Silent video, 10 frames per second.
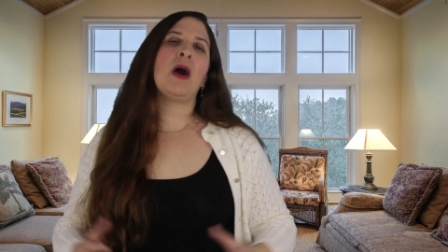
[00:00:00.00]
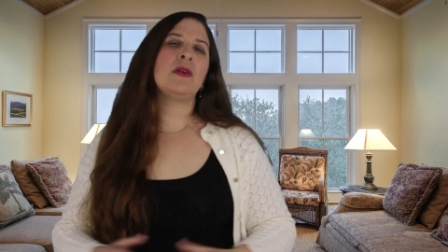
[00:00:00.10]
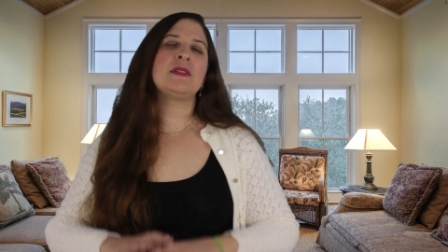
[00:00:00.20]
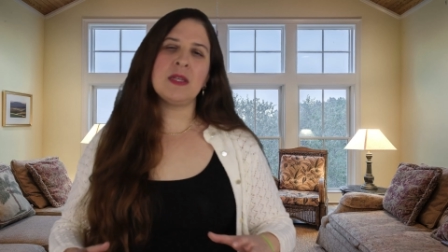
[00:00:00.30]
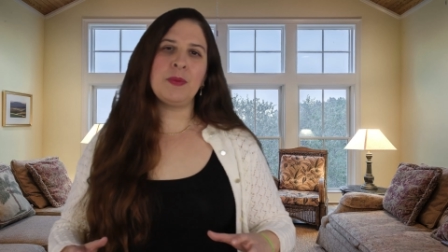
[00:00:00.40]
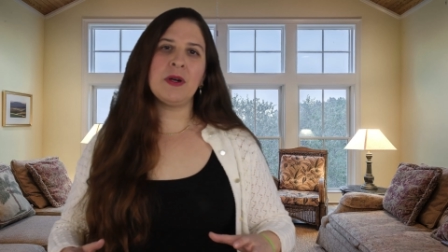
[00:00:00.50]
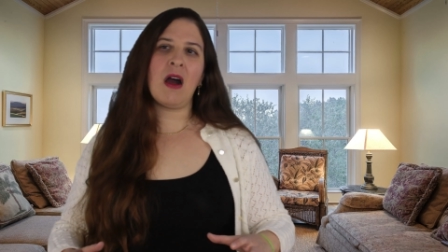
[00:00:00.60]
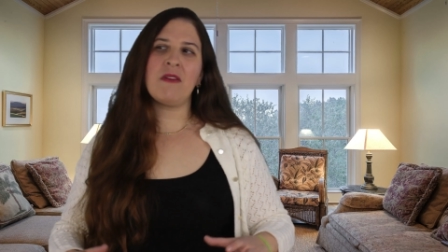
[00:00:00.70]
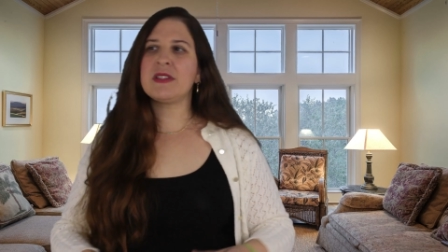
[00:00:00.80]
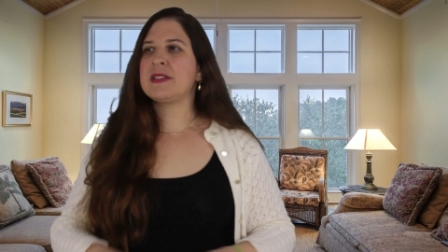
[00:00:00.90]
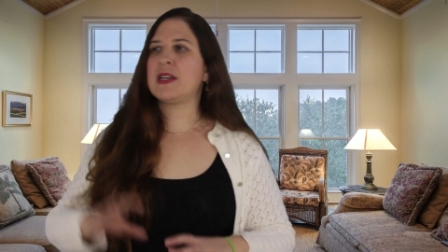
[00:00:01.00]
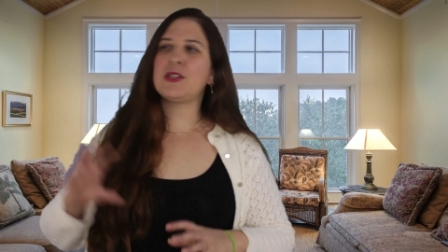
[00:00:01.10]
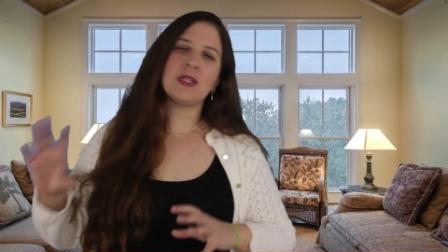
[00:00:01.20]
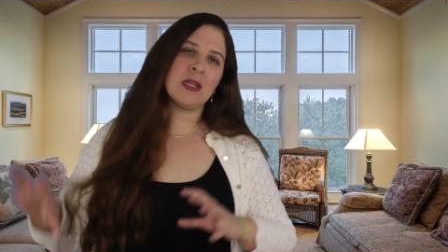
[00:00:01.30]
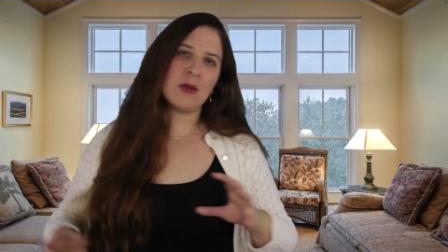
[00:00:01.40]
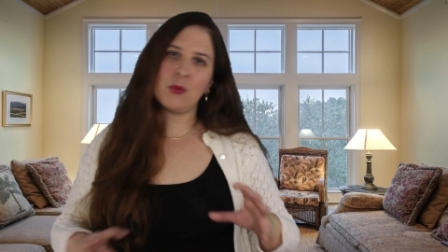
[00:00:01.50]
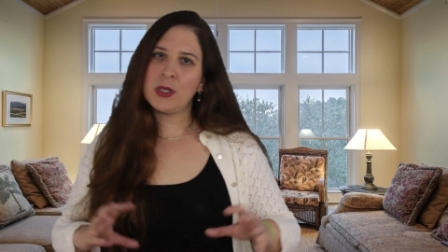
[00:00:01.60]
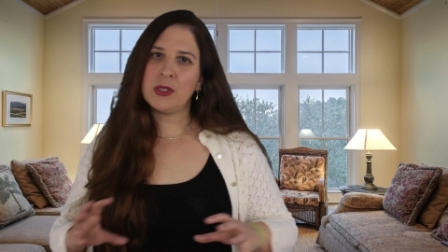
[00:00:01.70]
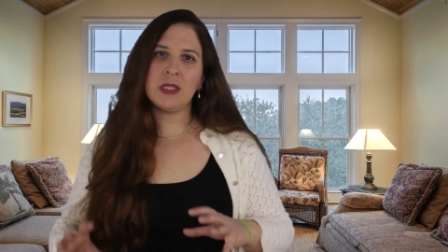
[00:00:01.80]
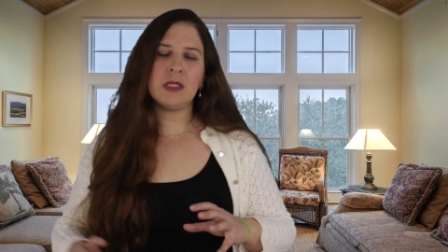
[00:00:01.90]
about simple conversation
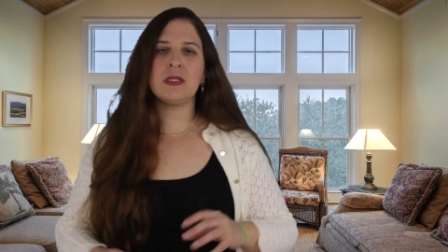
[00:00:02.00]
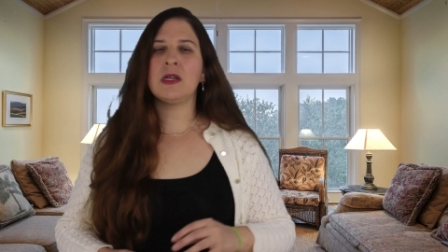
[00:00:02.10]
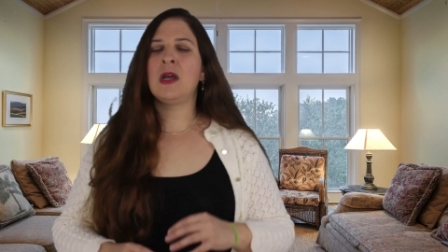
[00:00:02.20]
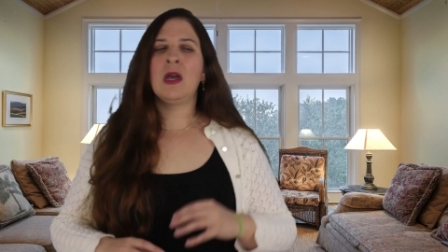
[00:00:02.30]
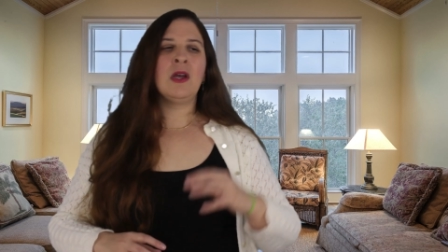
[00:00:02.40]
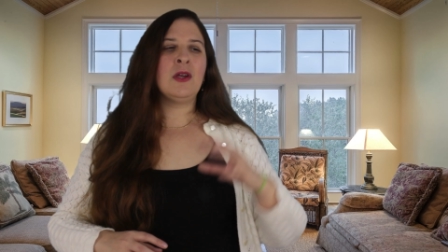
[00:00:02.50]
when you need to,